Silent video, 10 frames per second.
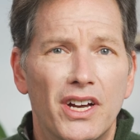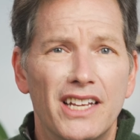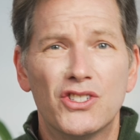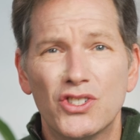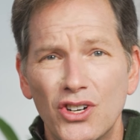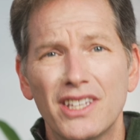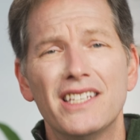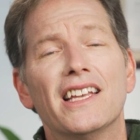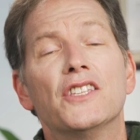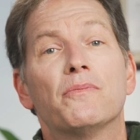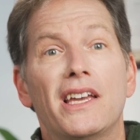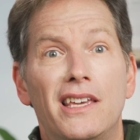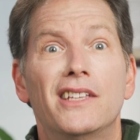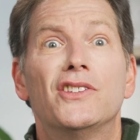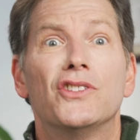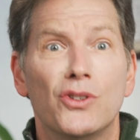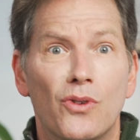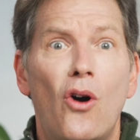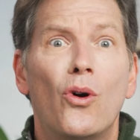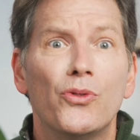but it certainly sends my kids
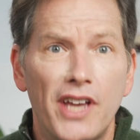into a whole